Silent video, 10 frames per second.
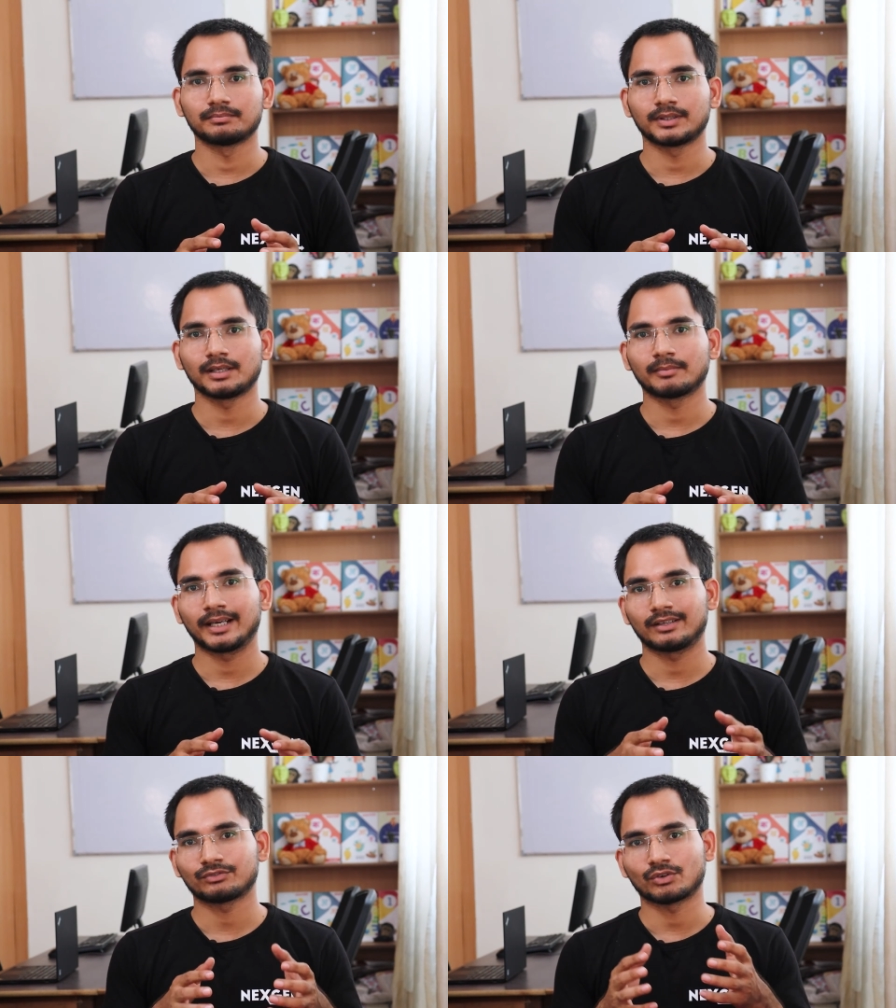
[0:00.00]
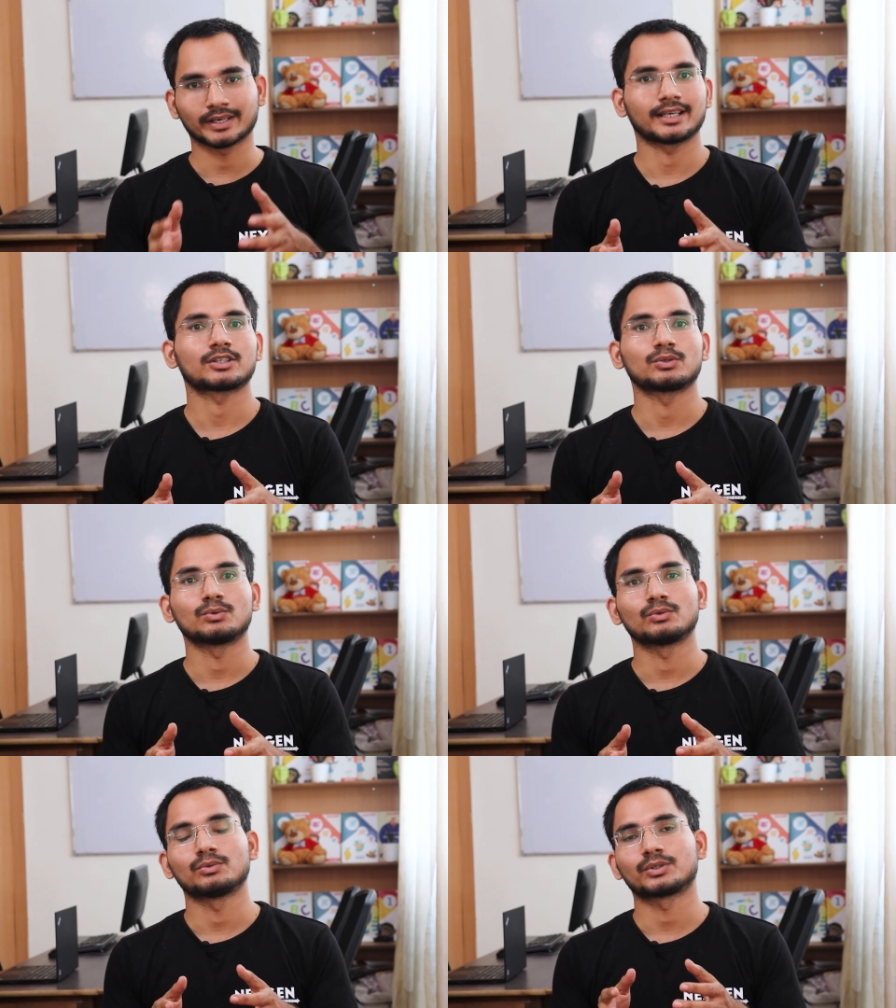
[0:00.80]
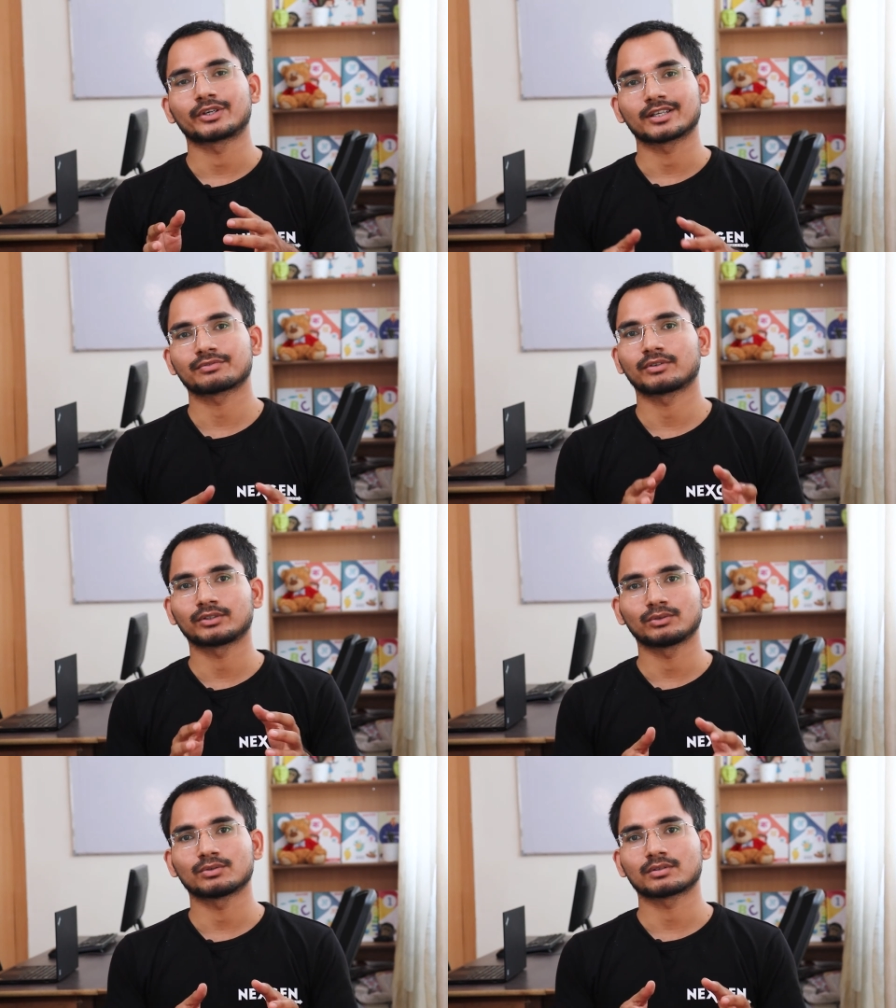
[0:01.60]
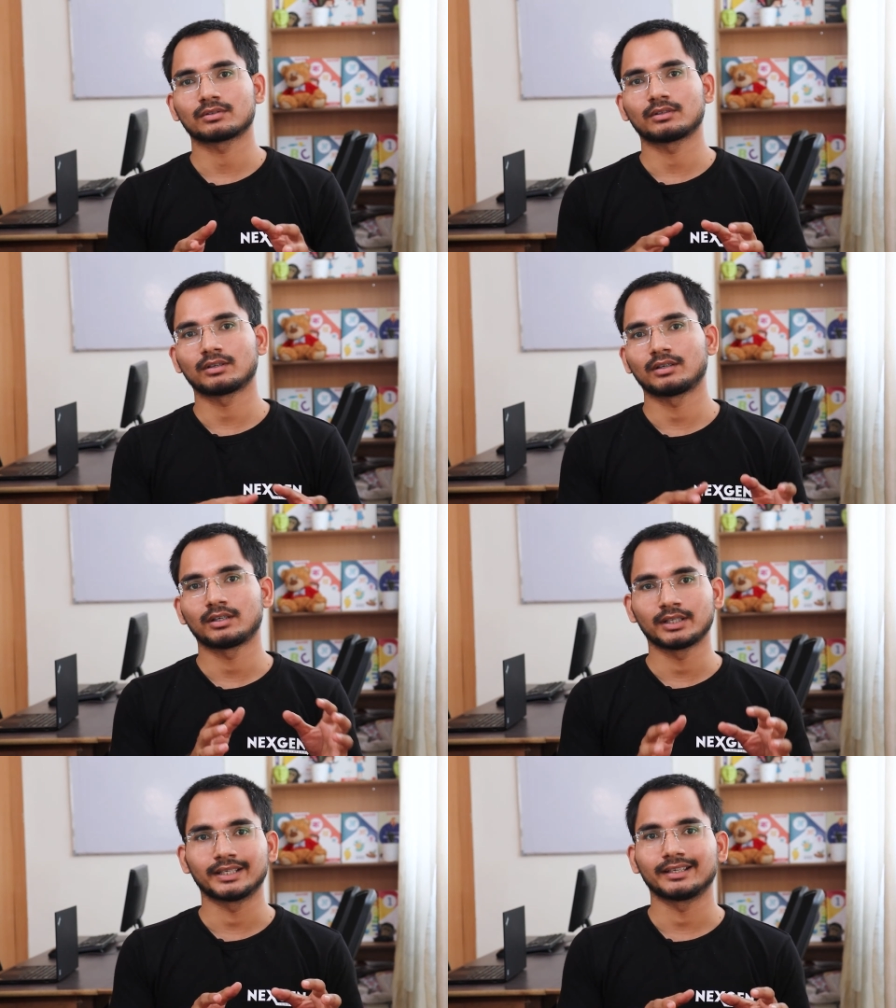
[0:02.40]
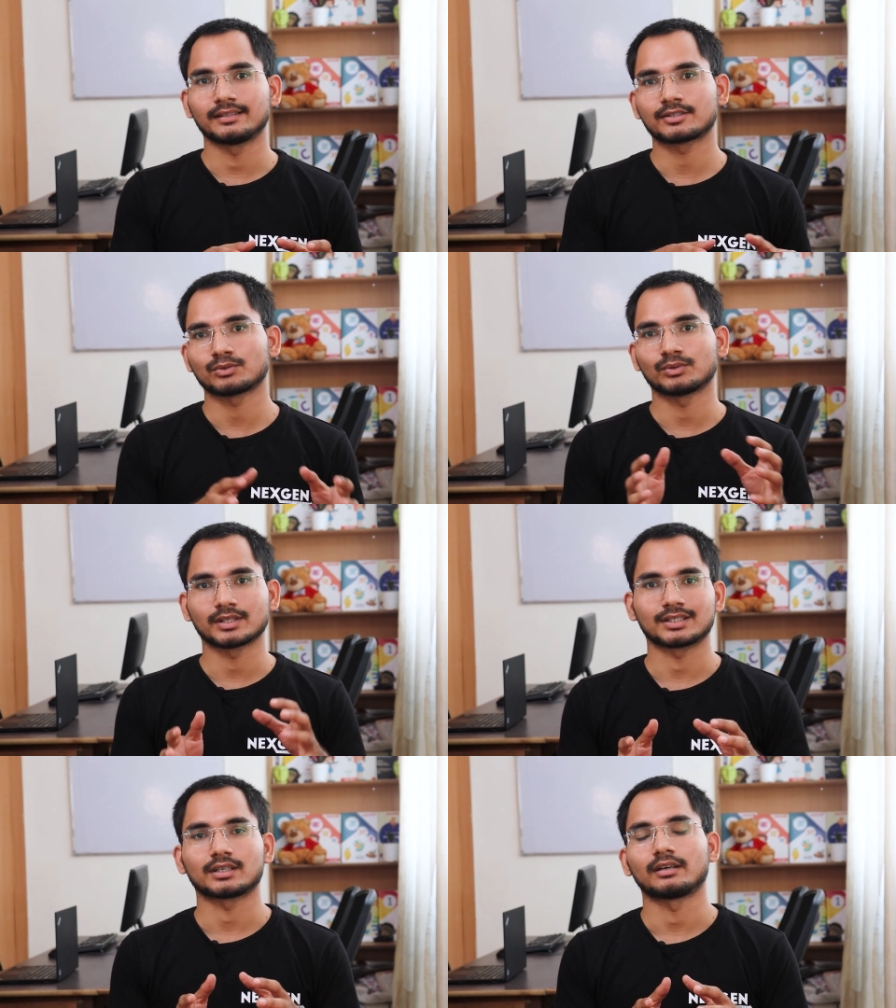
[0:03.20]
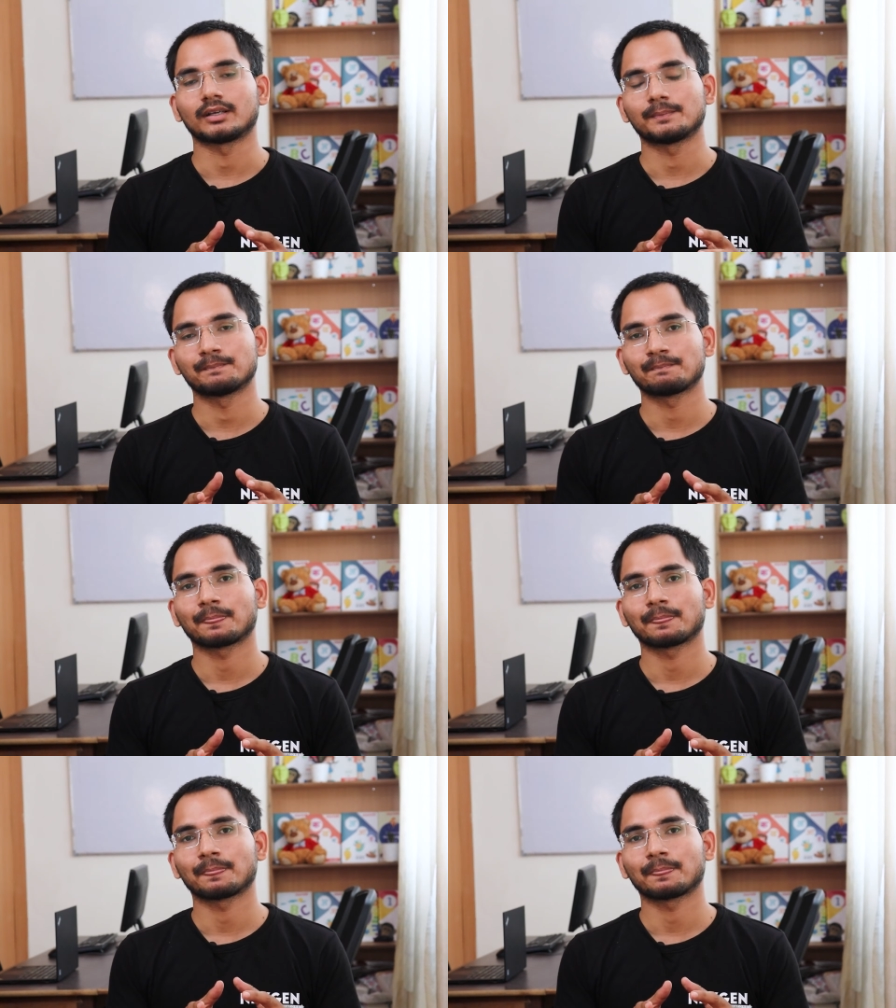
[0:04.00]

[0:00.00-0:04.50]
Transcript: they might forget to transfer those details to the HR team.